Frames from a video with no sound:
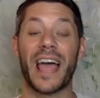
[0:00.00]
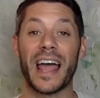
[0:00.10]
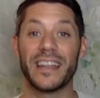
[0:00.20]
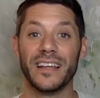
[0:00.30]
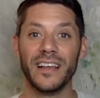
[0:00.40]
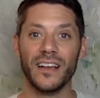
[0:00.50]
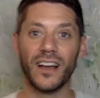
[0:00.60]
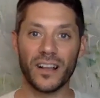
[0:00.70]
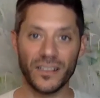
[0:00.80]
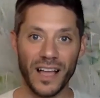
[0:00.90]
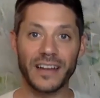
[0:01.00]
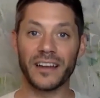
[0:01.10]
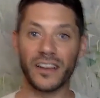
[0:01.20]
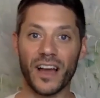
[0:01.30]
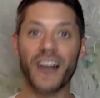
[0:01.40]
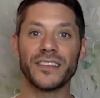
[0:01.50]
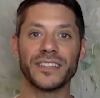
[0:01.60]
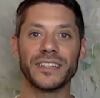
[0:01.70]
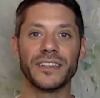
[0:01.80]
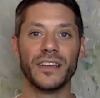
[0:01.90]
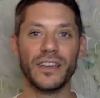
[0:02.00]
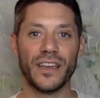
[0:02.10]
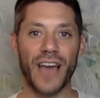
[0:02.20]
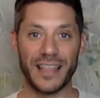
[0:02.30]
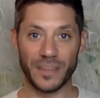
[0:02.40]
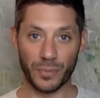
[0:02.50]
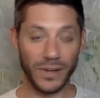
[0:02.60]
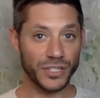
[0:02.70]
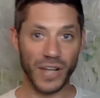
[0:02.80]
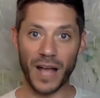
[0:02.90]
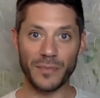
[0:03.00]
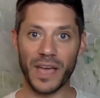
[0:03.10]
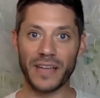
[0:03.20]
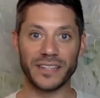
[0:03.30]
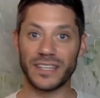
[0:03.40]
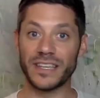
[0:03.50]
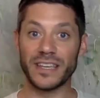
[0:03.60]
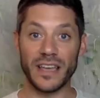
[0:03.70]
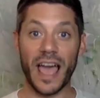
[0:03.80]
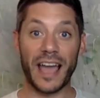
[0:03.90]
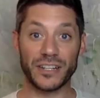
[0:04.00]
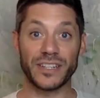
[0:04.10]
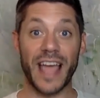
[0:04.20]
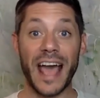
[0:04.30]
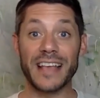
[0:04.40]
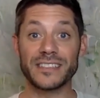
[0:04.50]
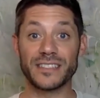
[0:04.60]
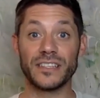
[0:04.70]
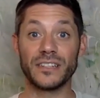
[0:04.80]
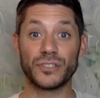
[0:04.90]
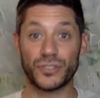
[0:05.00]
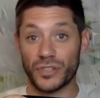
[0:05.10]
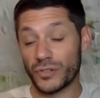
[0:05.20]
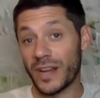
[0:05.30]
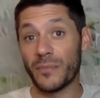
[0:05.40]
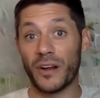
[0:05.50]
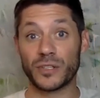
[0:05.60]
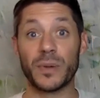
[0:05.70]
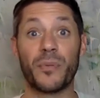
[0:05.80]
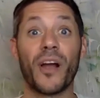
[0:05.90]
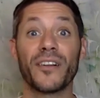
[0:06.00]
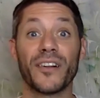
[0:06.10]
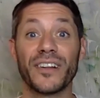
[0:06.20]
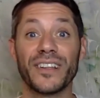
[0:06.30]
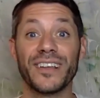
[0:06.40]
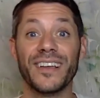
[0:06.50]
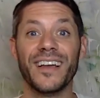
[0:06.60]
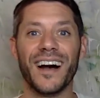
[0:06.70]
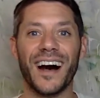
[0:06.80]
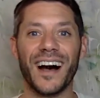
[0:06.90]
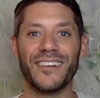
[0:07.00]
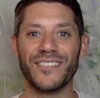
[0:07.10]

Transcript: had a client and a colleague at the print shop and he actually has the, the trademark. So we partnered uh,